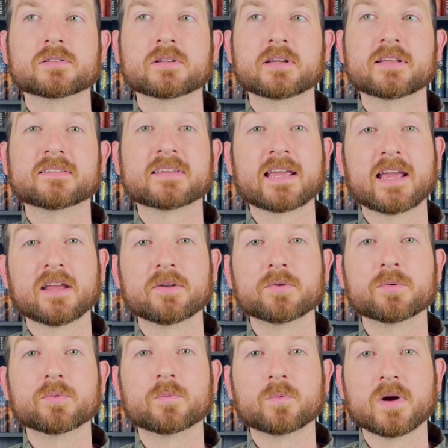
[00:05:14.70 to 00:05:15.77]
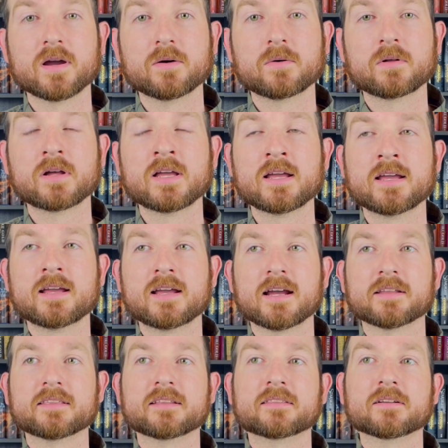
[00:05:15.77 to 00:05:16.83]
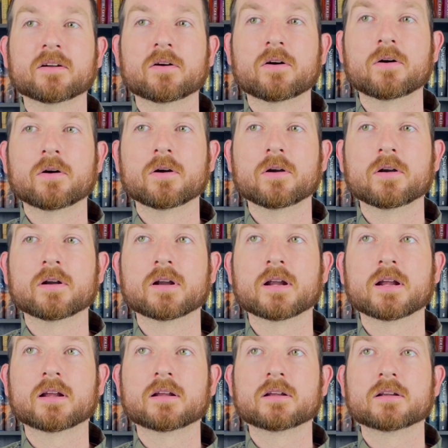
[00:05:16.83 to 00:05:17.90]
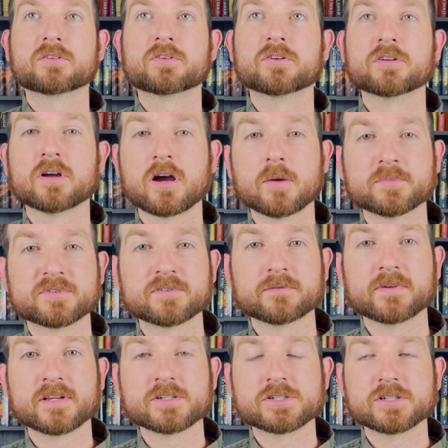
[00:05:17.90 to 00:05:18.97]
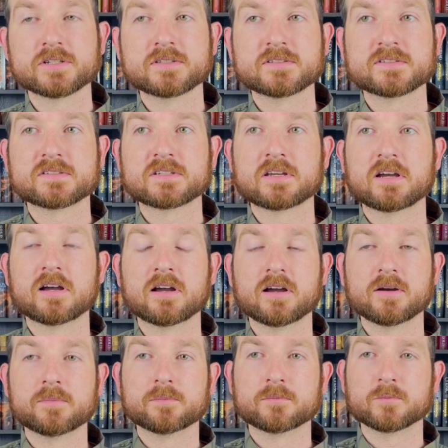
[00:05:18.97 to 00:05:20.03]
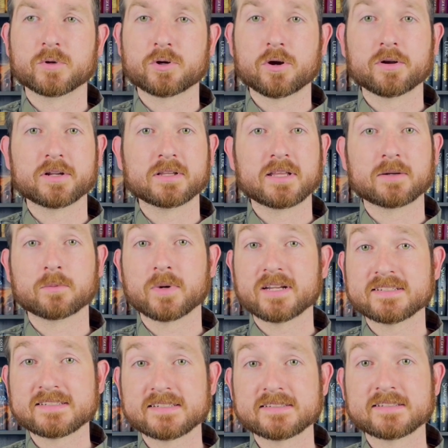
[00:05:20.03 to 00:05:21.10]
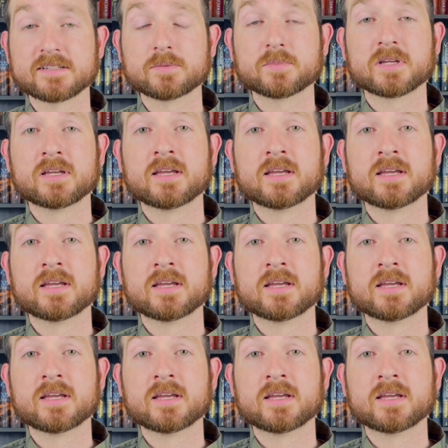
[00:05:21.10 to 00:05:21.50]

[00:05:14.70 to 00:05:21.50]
it's handled well. I think there are good observations regarding, like, racism,